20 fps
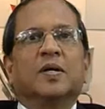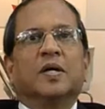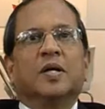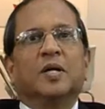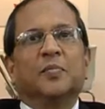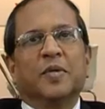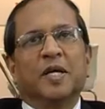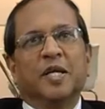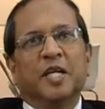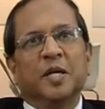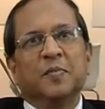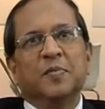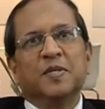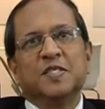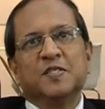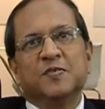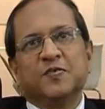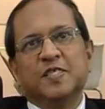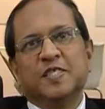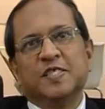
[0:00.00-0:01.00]
Uh, my name
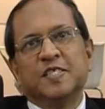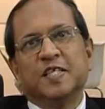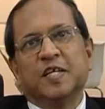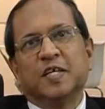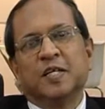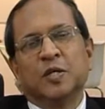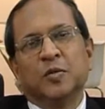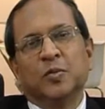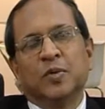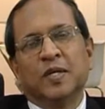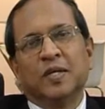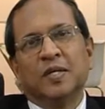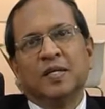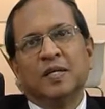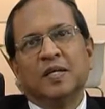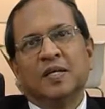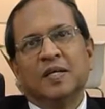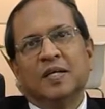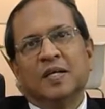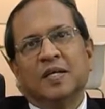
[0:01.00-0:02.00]
is VC Agarwal.
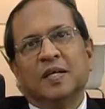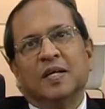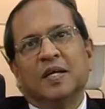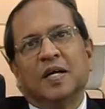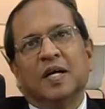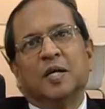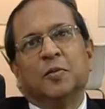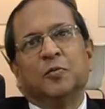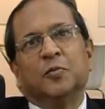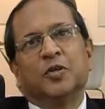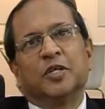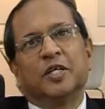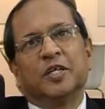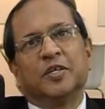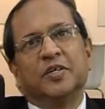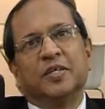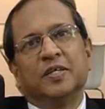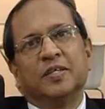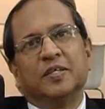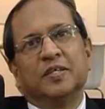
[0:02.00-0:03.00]
I am
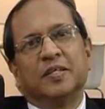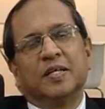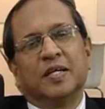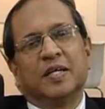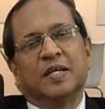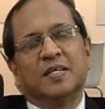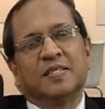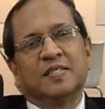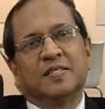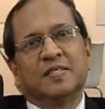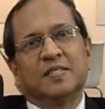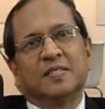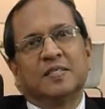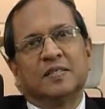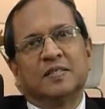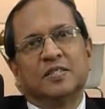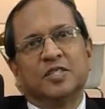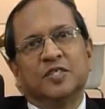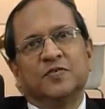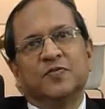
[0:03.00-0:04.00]
working here as
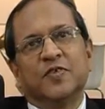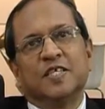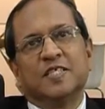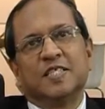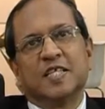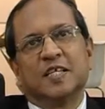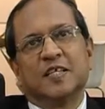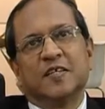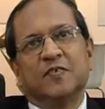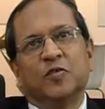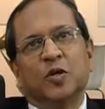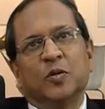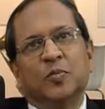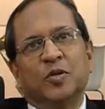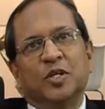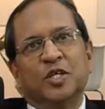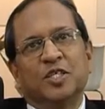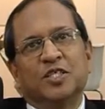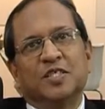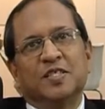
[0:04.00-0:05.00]
Chief Executive
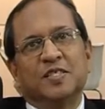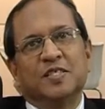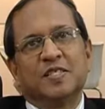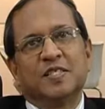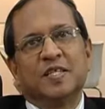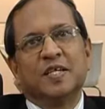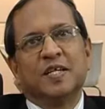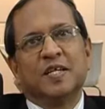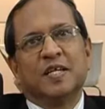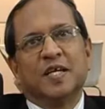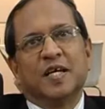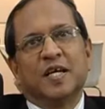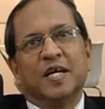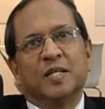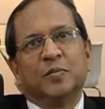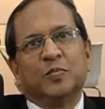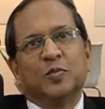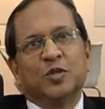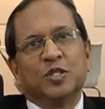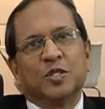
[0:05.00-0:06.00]
Operations
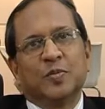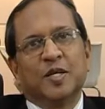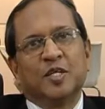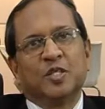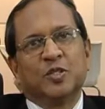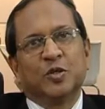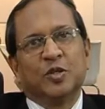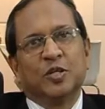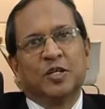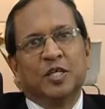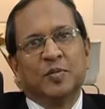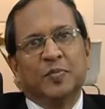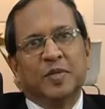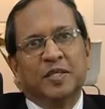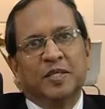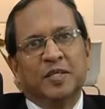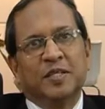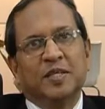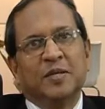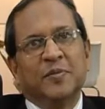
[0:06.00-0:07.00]
at Moserbaer Solar
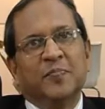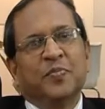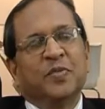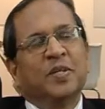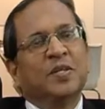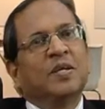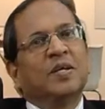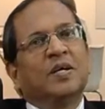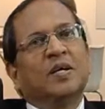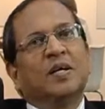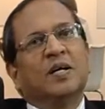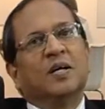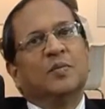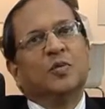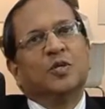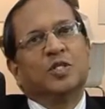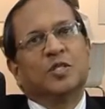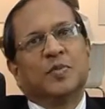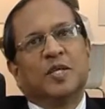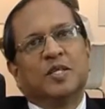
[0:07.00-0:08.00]
Limited. Uh,
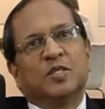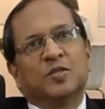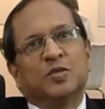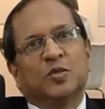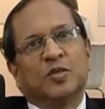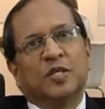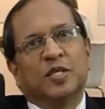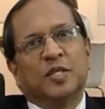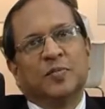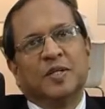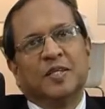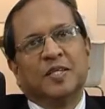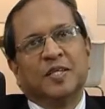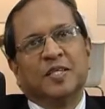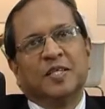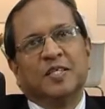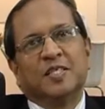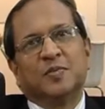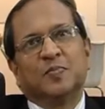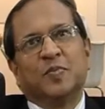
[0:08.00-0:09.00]
Moserbaer Solar
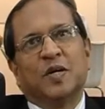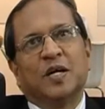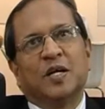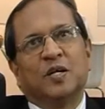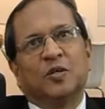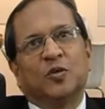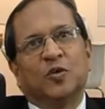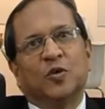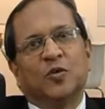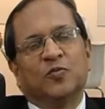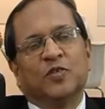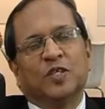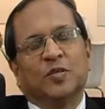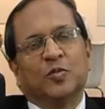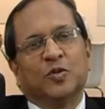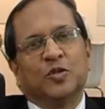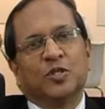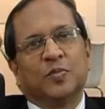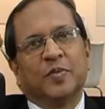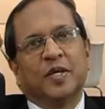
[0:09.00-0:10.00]
Limited is part of the
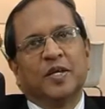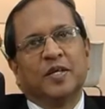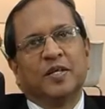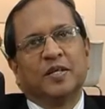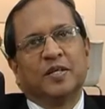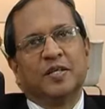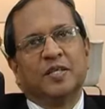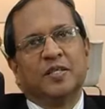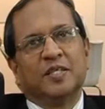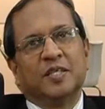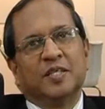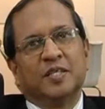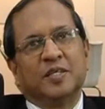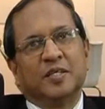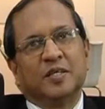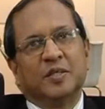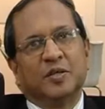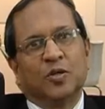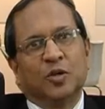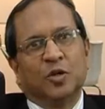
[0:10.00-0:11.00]
Moserbaer India
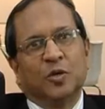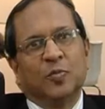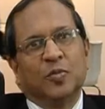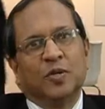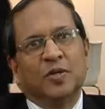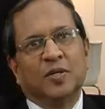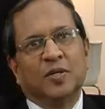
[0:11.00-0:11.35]
Group.